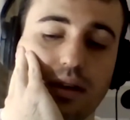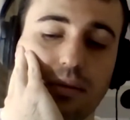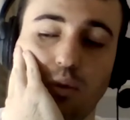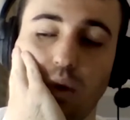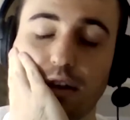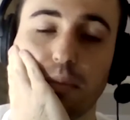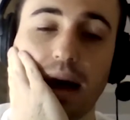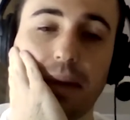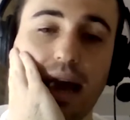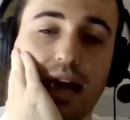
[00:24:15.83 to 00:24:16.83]
one of
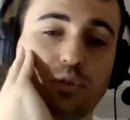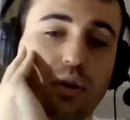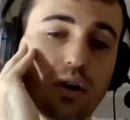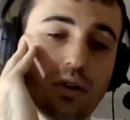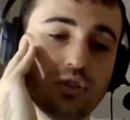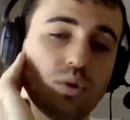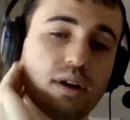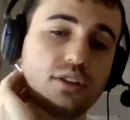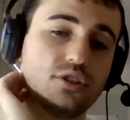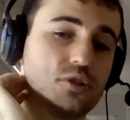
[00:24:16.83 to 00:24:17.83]
my main roles
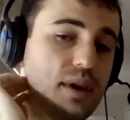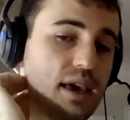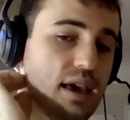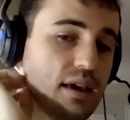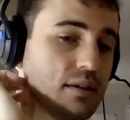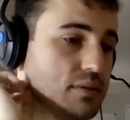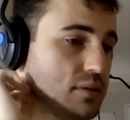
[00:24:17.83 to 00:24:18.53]
was to be